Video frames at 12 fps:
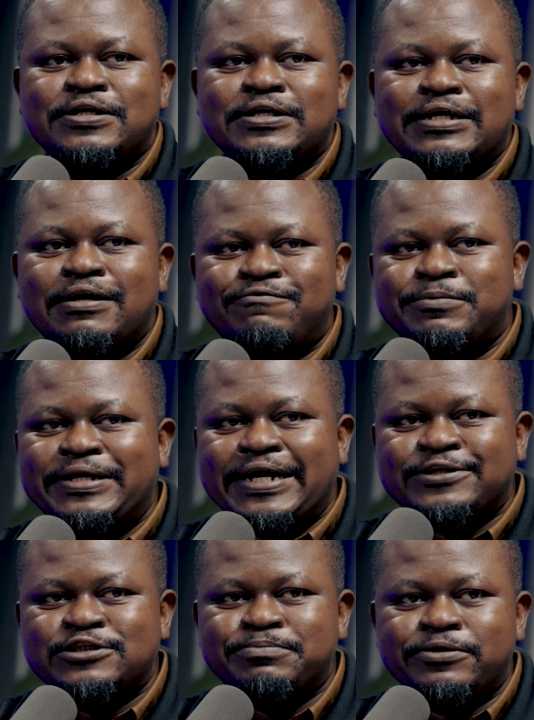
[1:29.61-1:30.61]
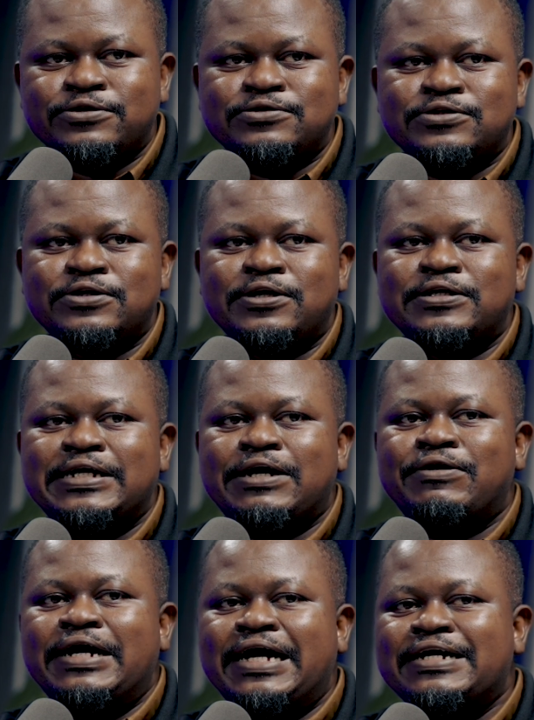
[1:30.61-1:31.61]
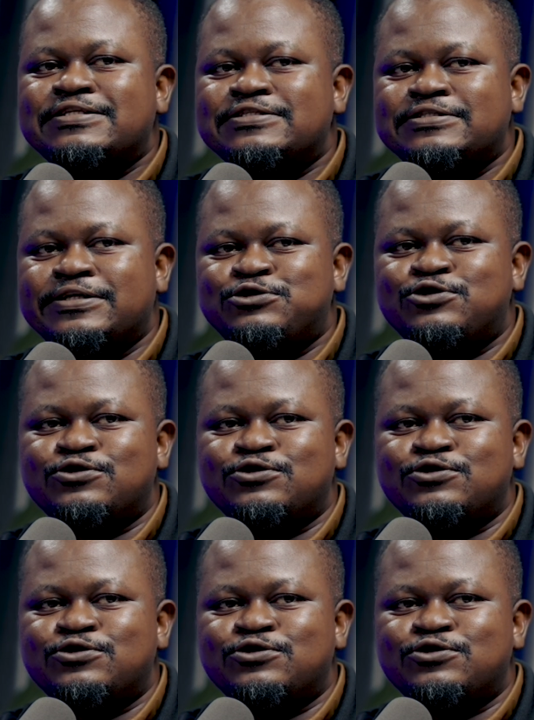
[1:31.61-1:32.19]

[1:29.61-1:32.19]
hear from an expert, and learn how access